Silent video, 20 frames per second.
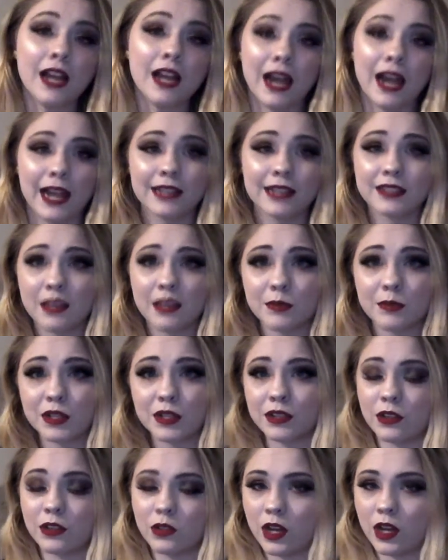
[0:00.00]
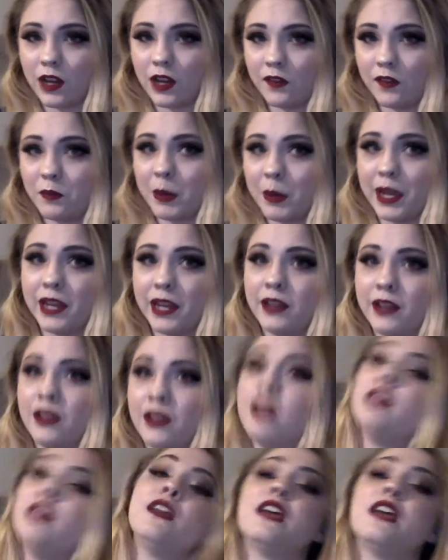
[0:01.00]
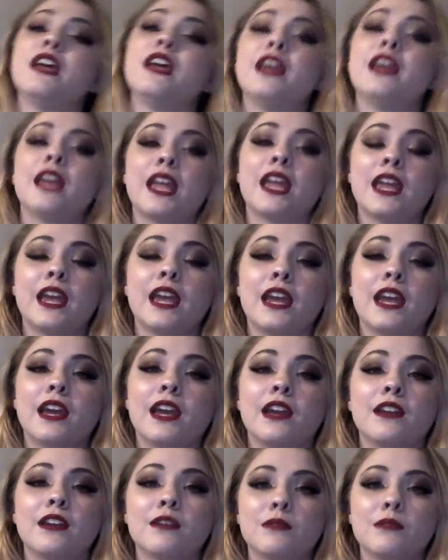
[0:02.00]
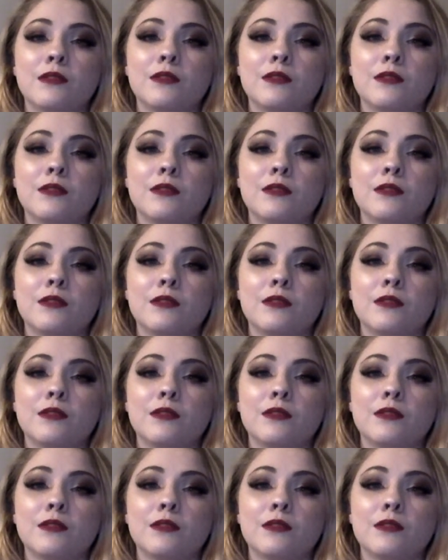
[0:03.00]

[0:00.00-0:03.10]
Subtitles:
I slept on the loft bed, and